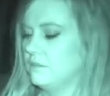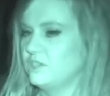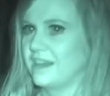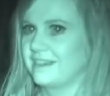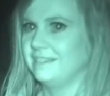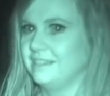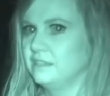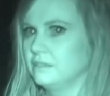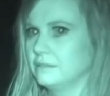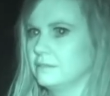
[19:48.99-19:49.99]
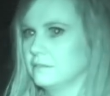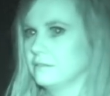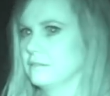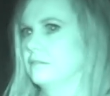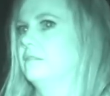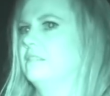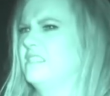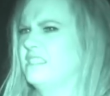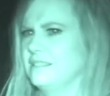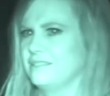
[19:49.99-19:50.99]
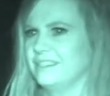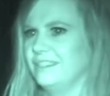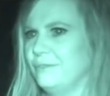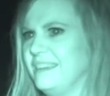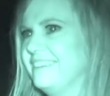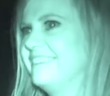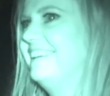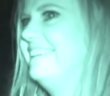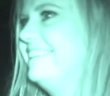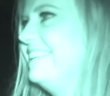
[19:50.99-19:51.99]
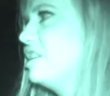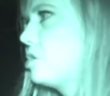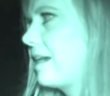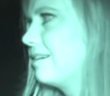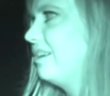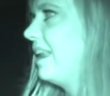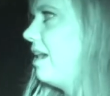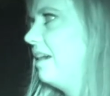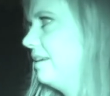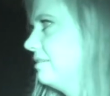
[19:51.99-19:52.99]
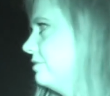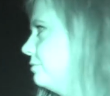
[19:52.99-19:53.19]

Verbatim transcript: Jacqueline. Says it really weird. Jacqueline.